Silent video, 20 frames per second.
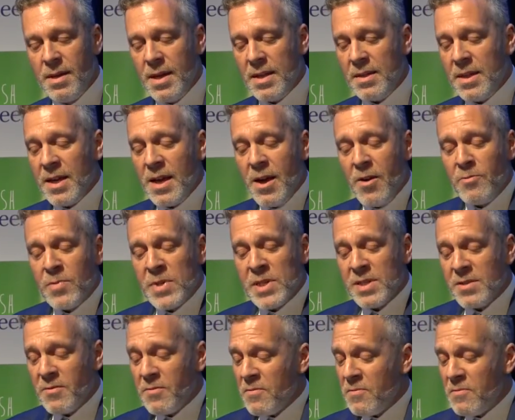Yet the
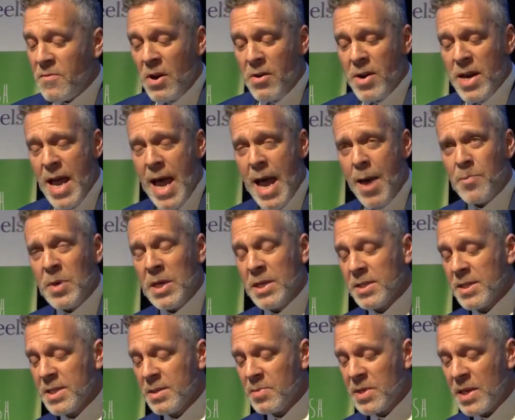government's very happy
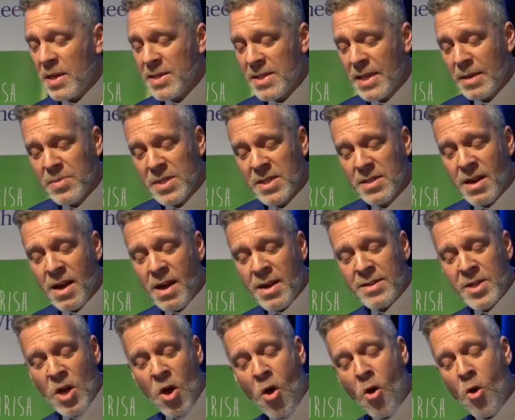to
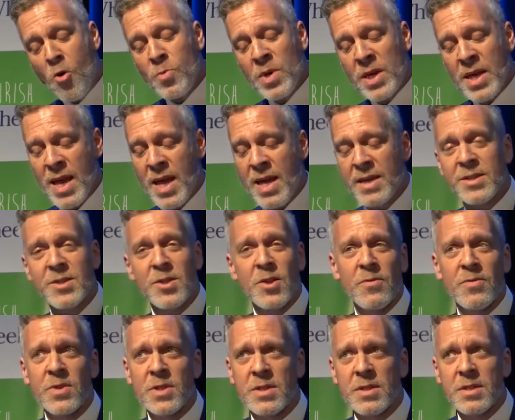subsidise home care
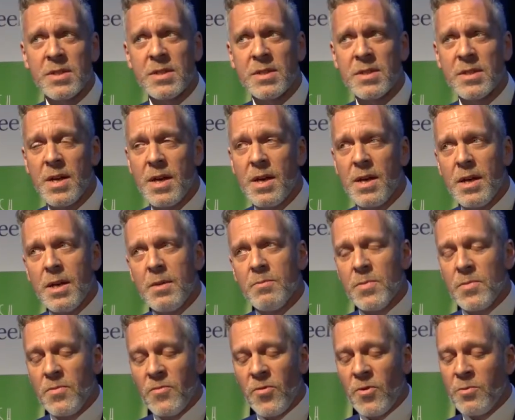services
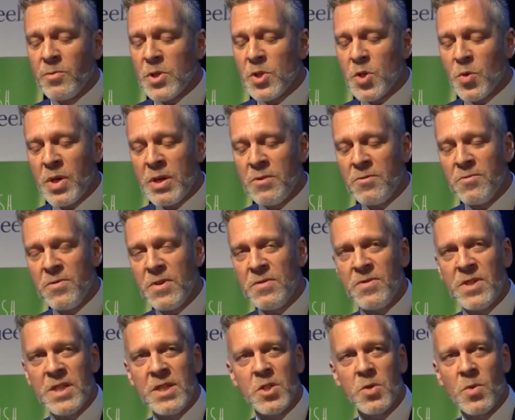from between
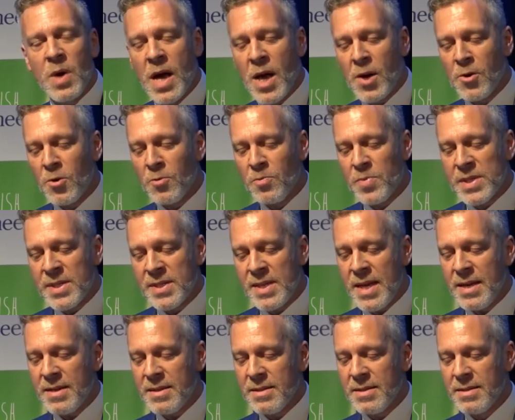50 to
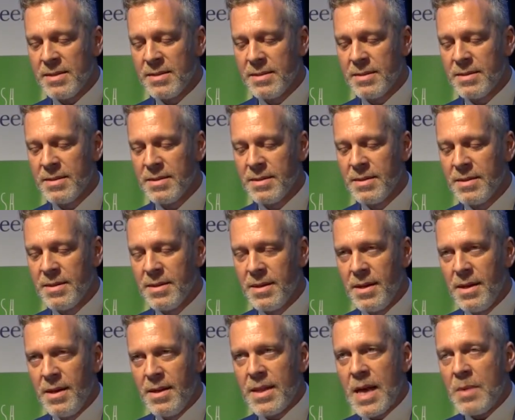100%.
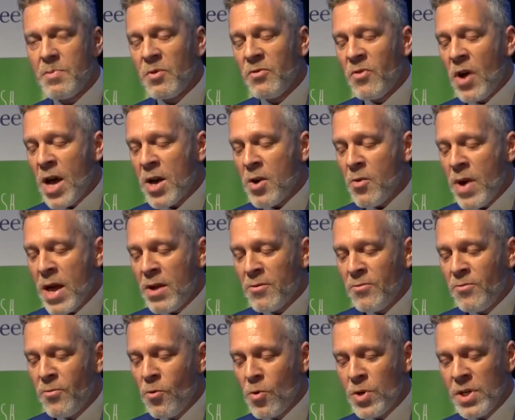They provide
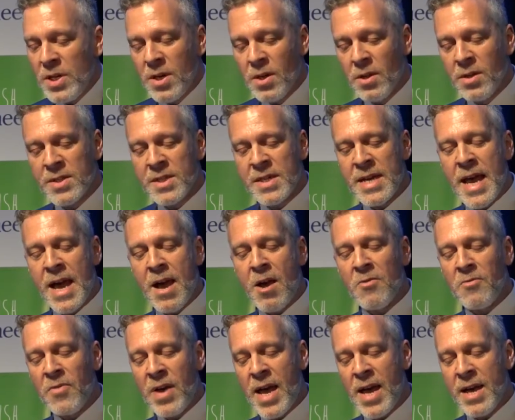around $40 an
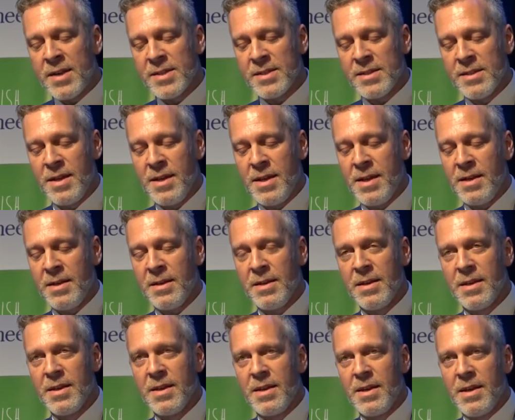hour for house cleaning,
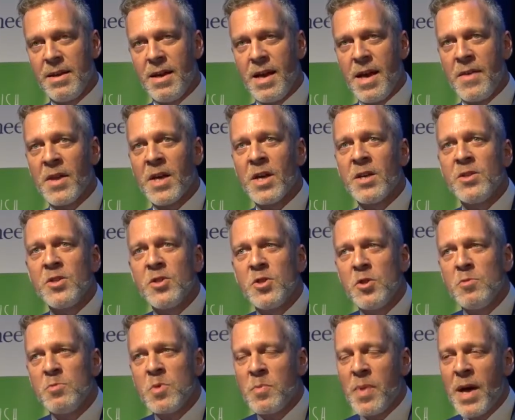and the
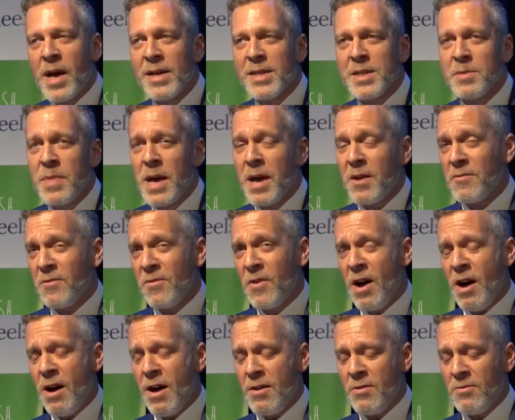consumer pays about
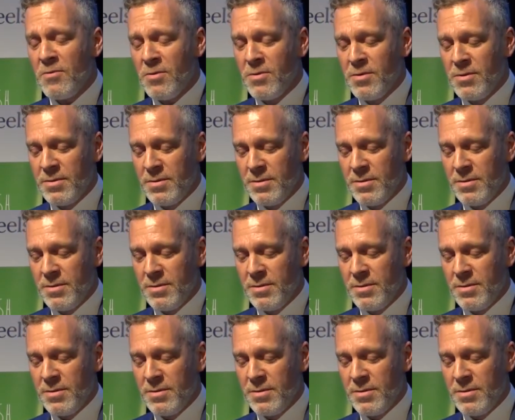five.